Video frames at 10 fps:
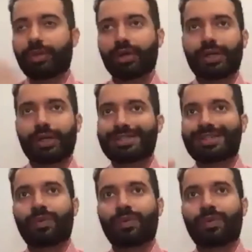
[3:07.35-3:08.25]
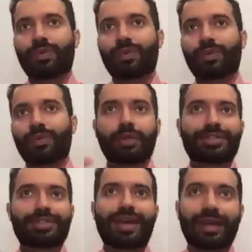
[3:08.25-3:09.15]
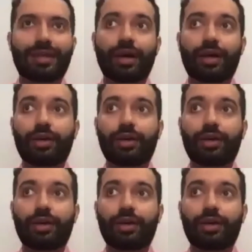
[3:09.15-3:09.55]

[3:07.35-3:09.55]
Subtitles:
but let's say Aetna